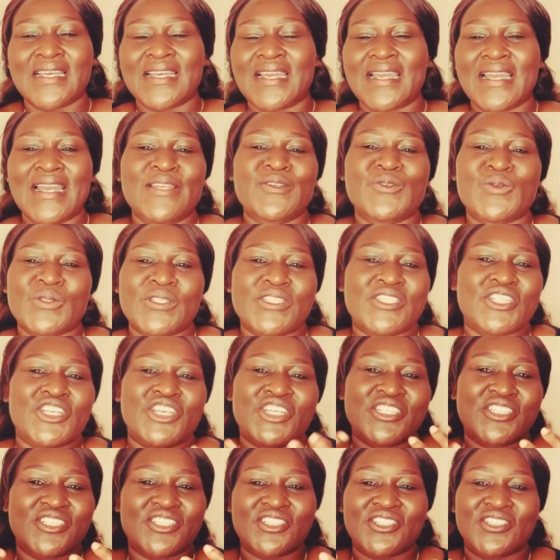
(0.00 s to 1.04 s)
can't we
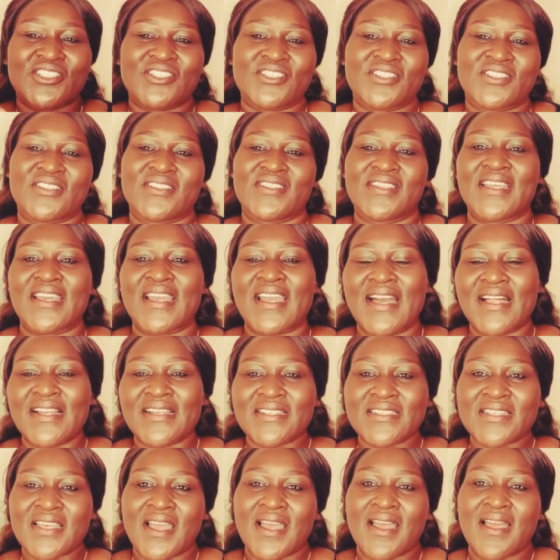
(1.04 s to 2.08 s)
change the
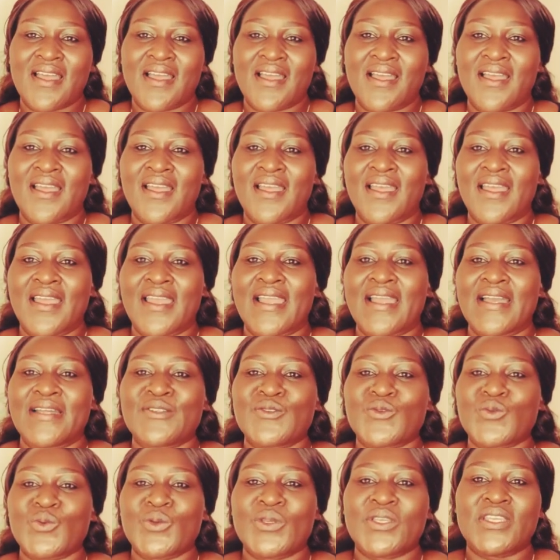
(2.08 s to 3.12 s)
culture?
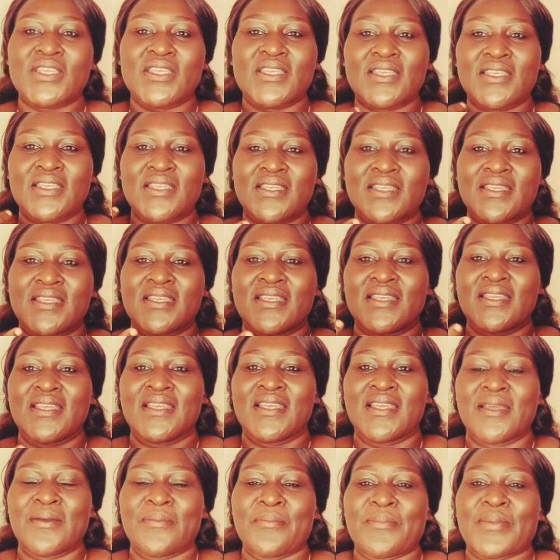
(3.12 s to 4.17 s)
Can't we
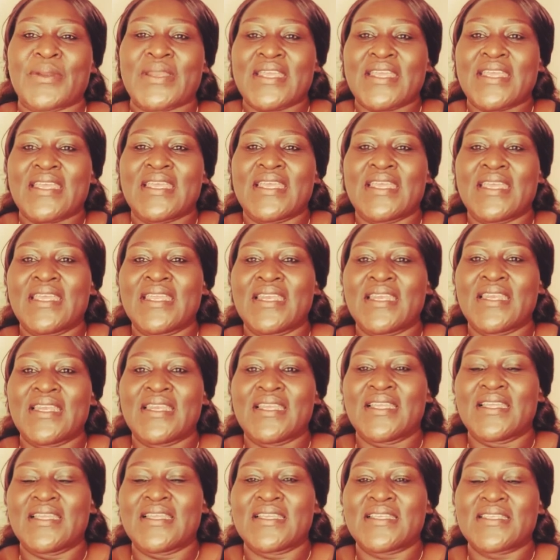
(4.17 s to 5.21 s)
bring
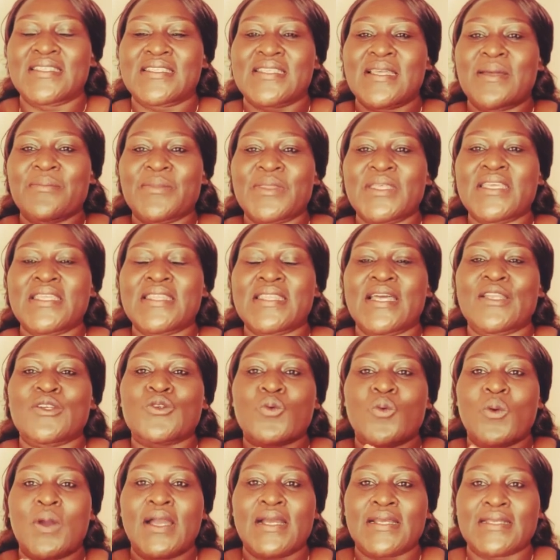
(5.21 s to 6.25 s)
in something that
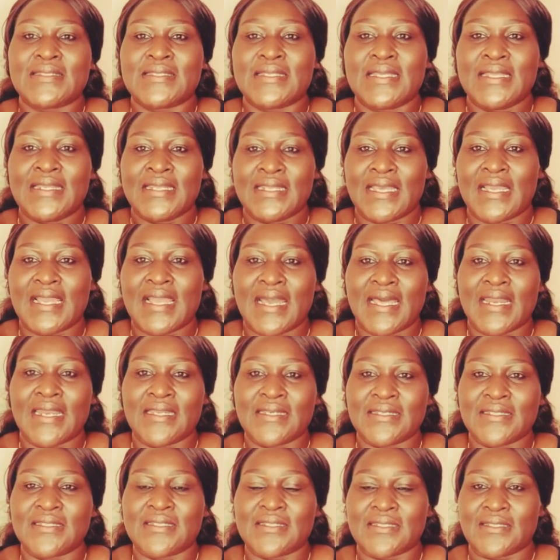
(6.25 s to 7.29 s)
works in the
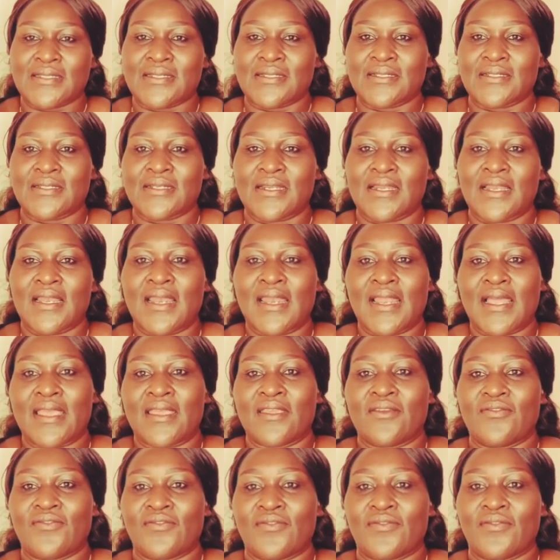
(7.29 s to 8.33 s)
current
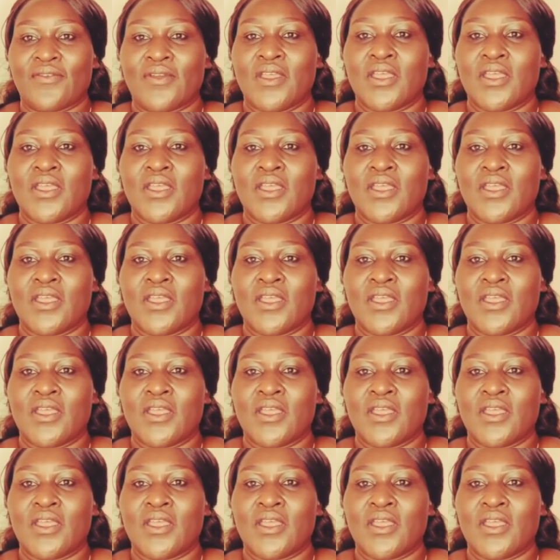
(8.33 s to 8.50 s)
life